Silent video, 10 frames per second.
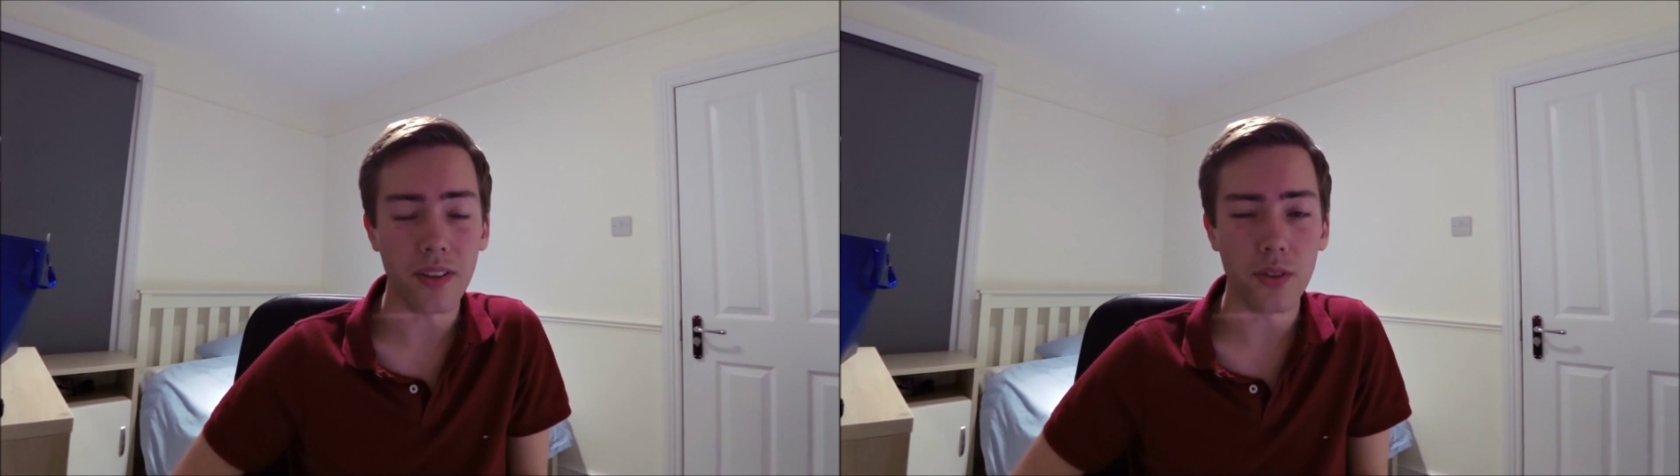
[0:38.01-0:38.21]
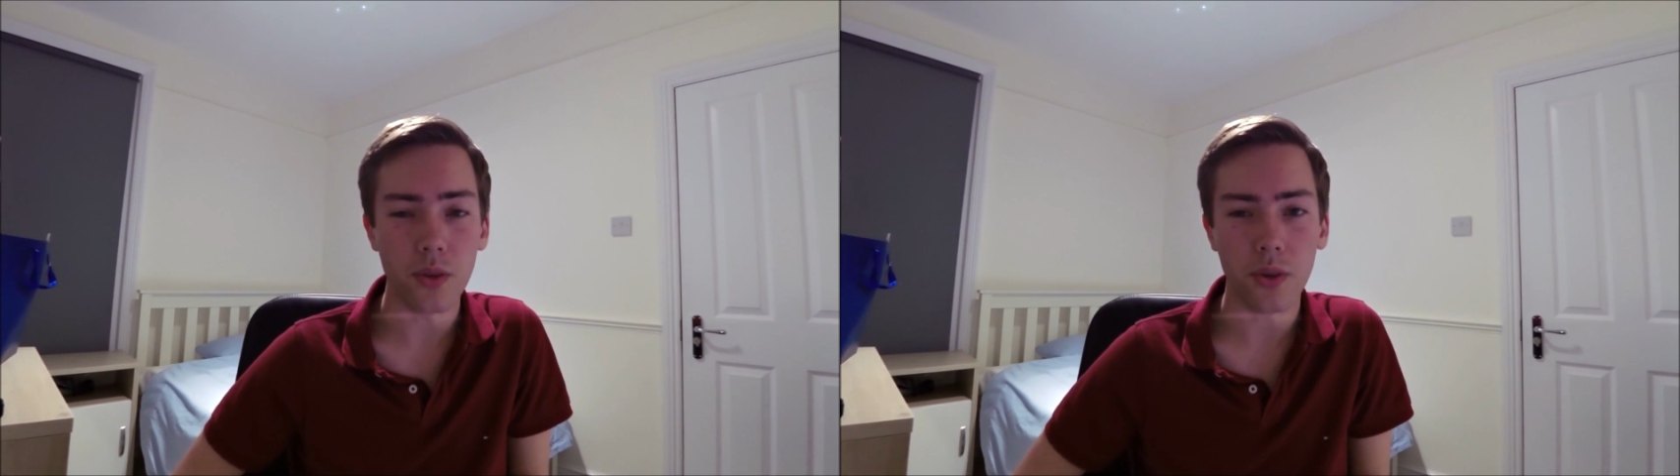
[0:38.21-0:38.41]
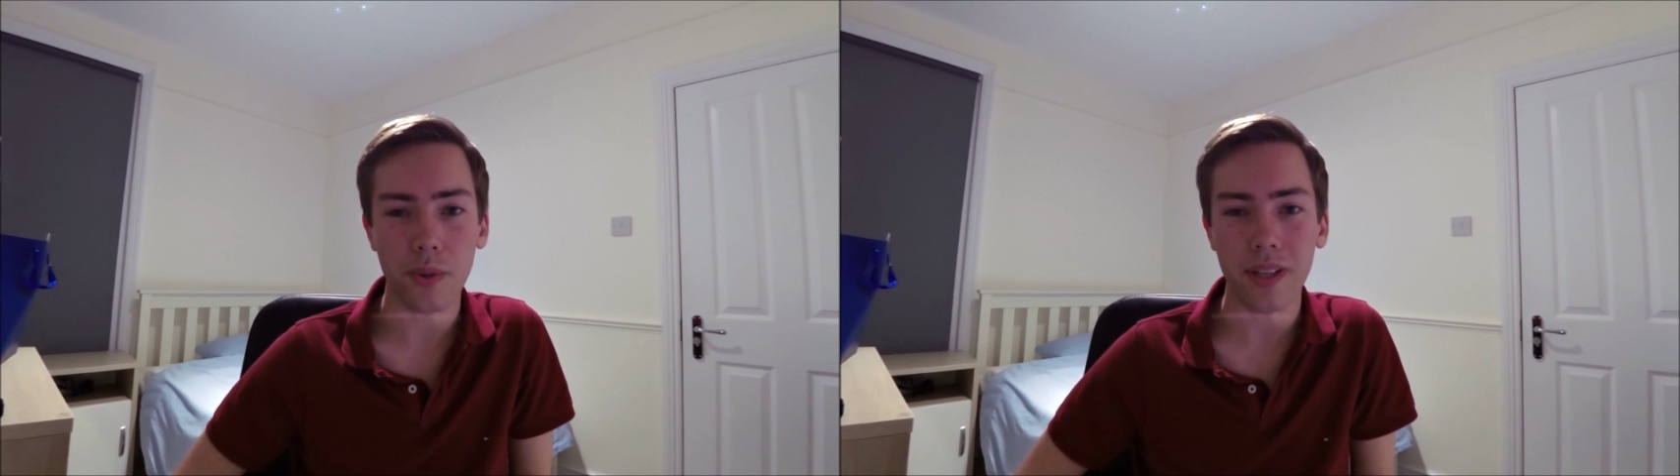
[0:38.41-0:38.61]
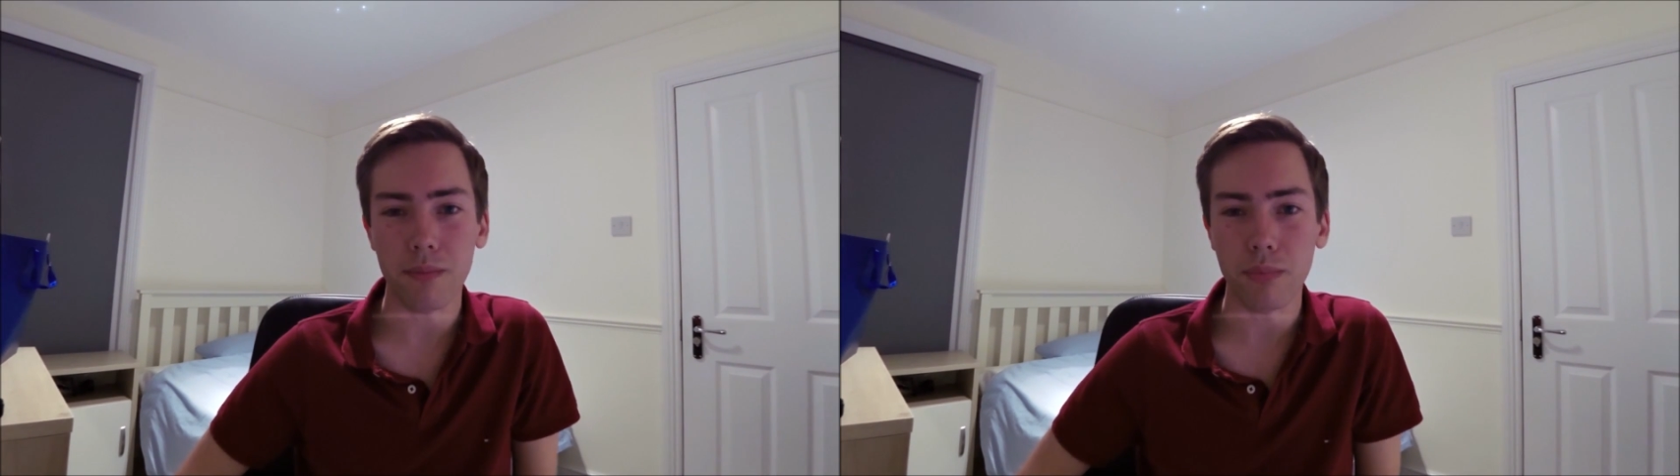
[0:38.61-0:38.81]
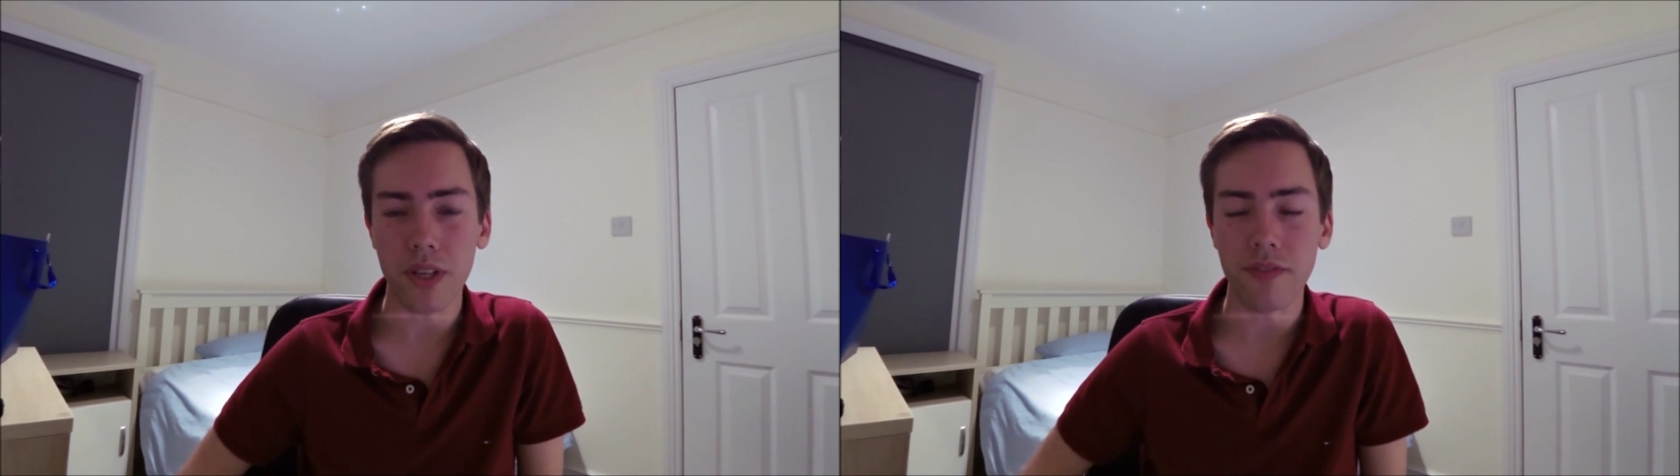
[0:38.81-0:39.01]
and do a
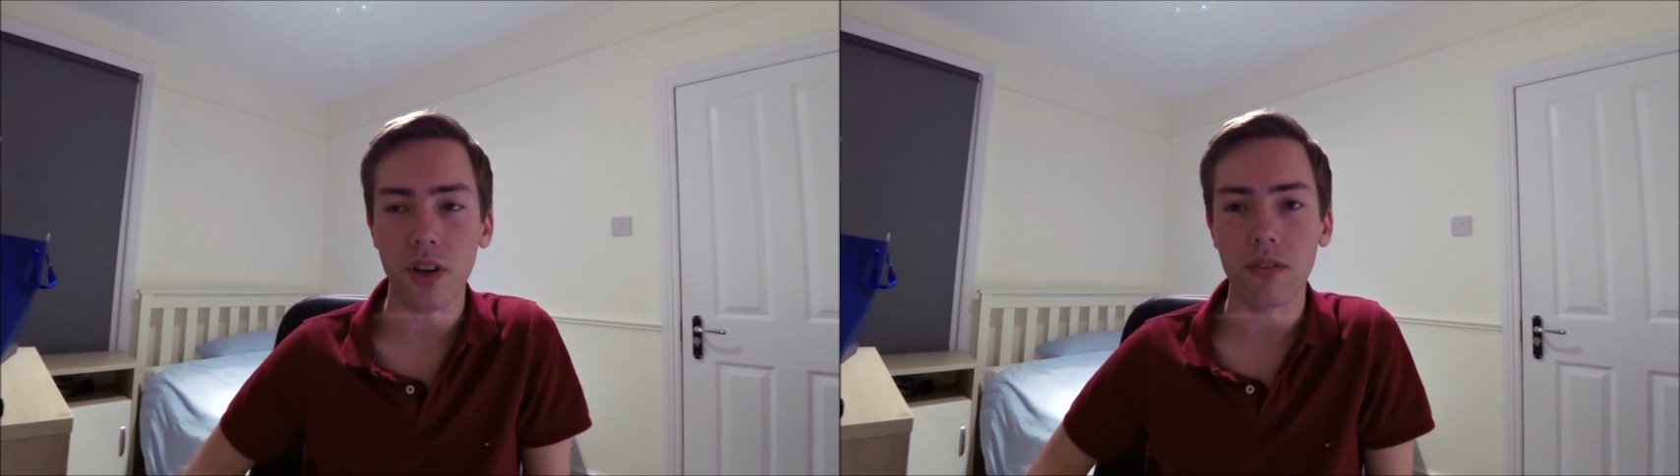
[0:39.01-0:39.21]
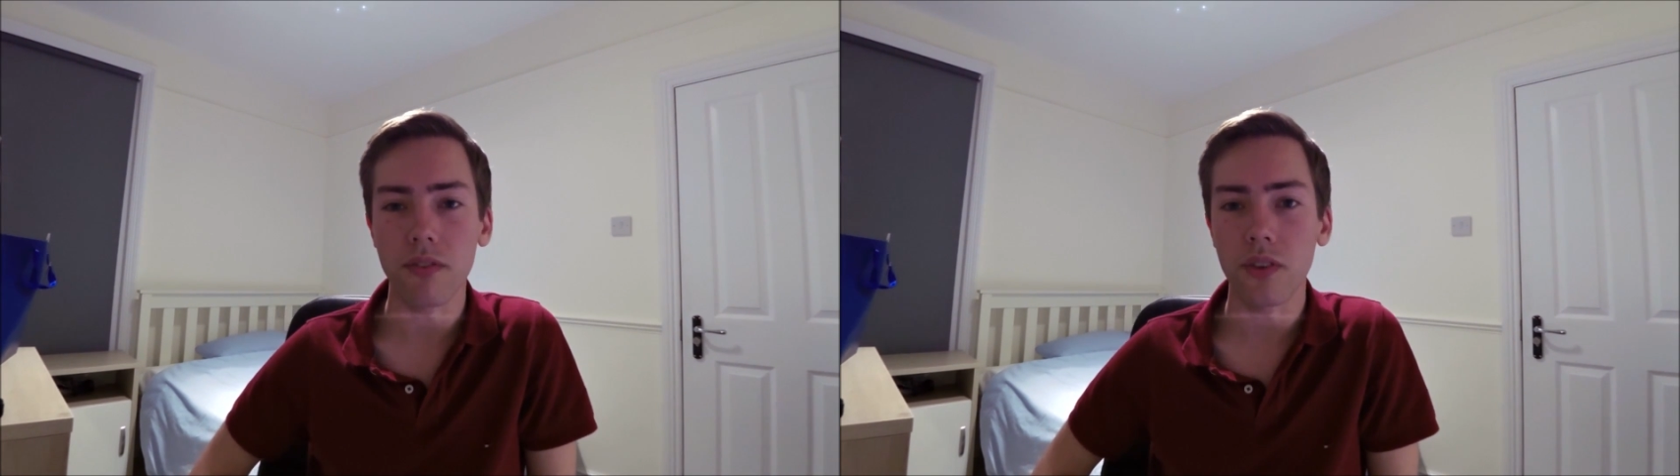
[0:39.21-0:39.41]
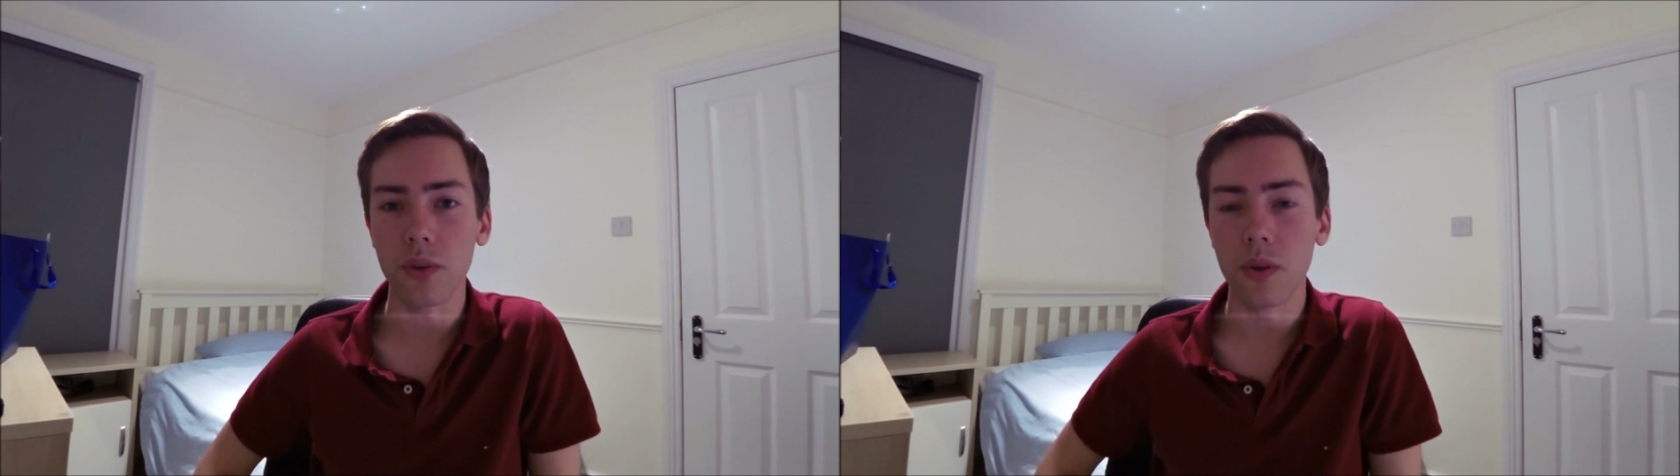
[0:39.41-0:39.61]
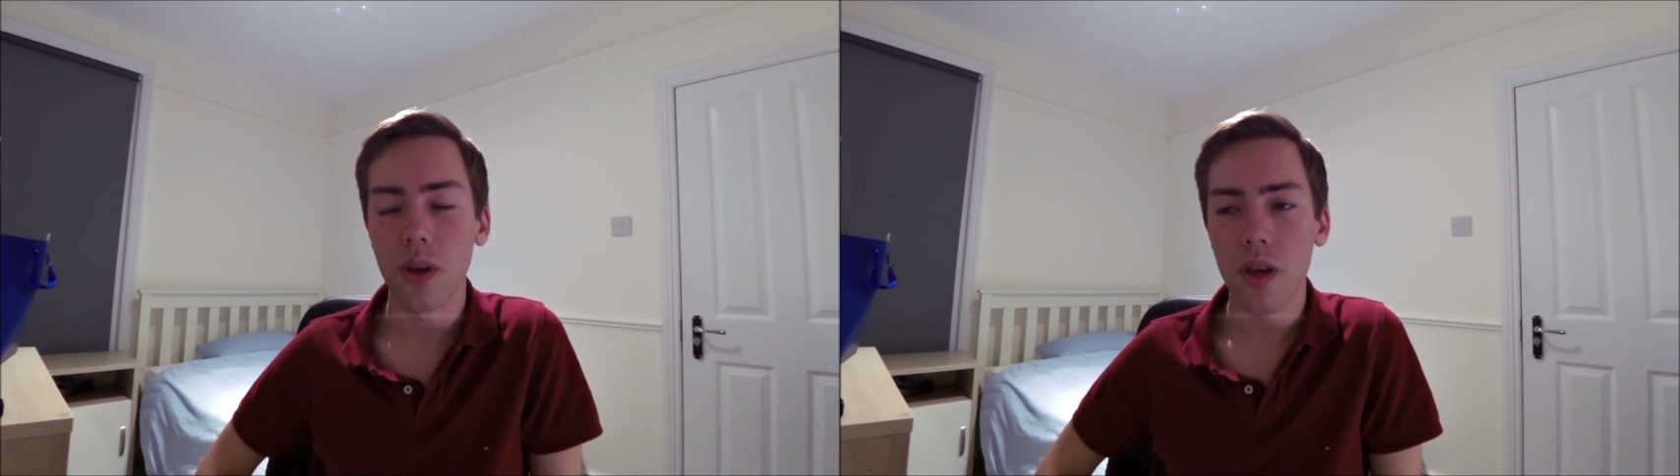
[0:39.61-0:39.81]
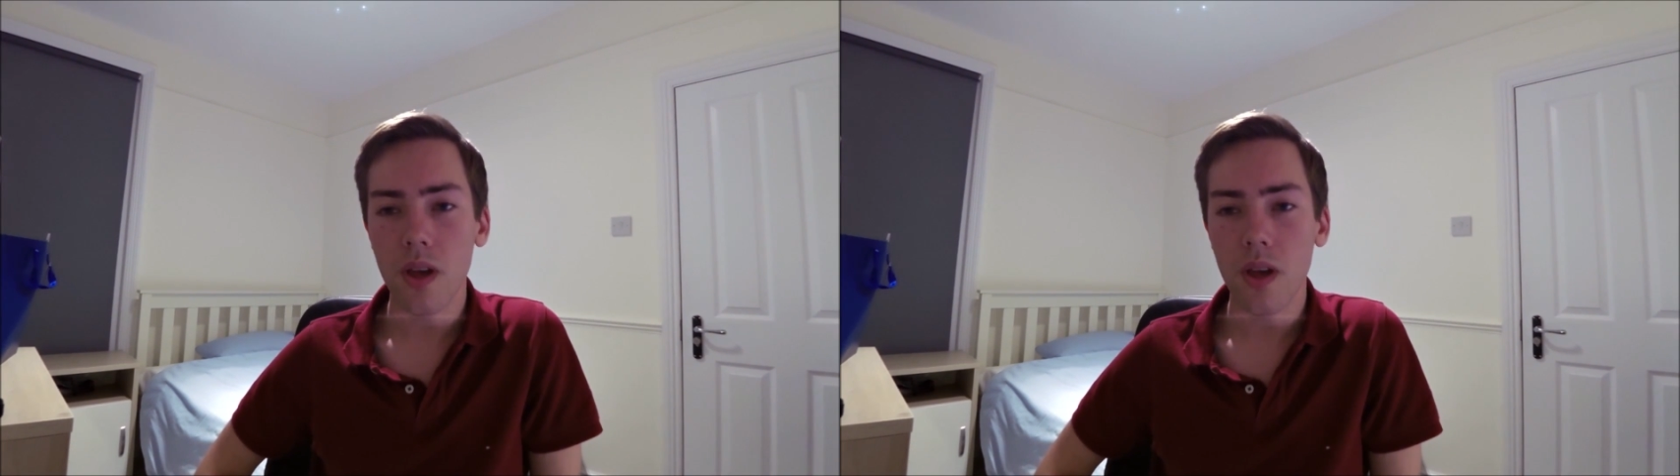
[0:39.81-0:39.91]
quick brief overview